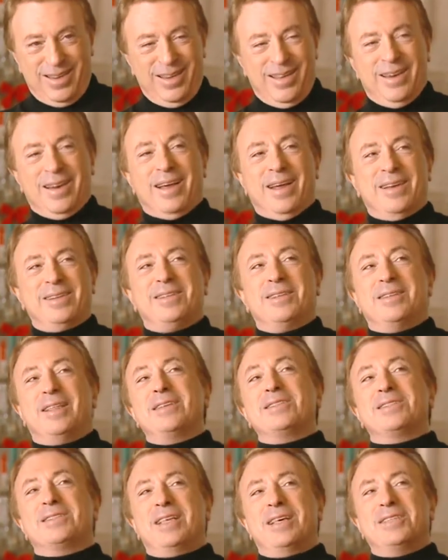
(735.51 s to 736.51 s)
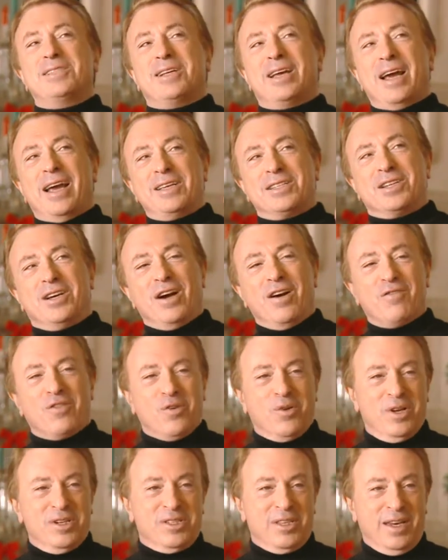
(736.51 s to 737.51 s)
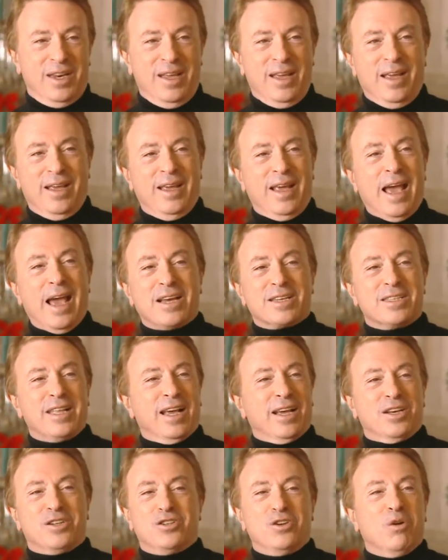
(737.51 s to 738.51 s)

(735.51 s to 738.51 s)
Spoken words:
And I said, this guy's cover is that he acts like a